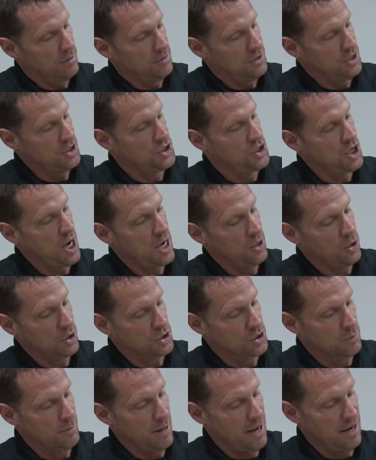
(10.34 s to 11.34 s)
These
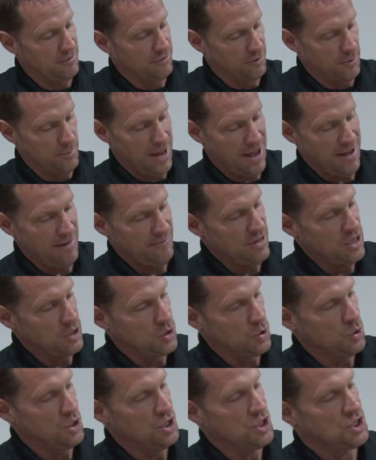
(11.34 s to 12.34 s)
J-hooks are made from heavy
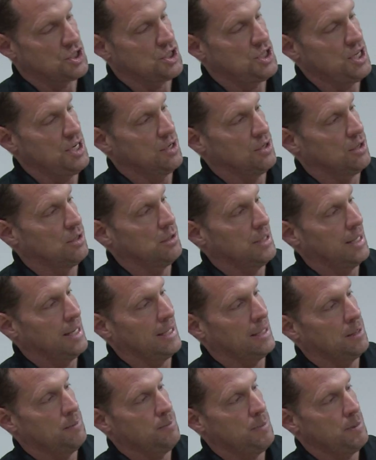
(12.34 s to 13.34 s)
duty steel
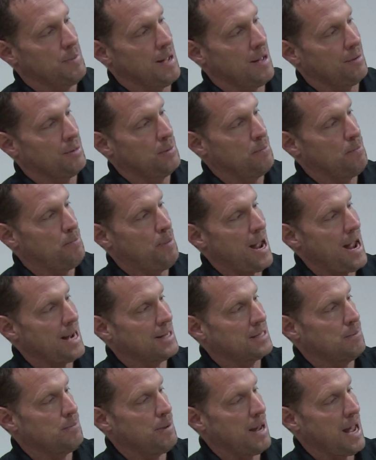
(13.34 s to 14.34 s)
and can be mounted
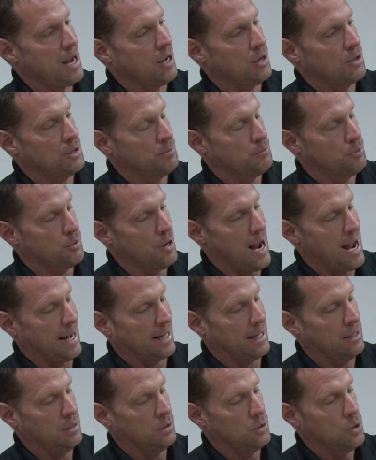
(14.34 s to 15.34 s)
back to back on a
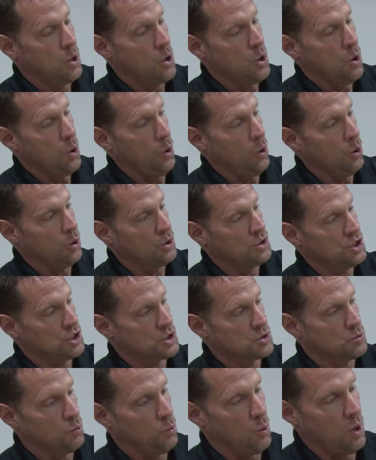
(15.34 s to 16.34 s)
bracket or
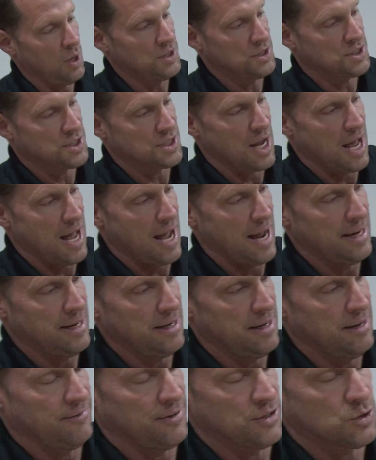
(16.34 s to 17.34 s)
just one side
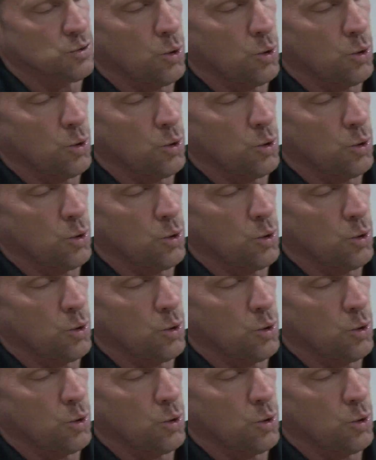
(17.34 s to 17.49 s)
if it's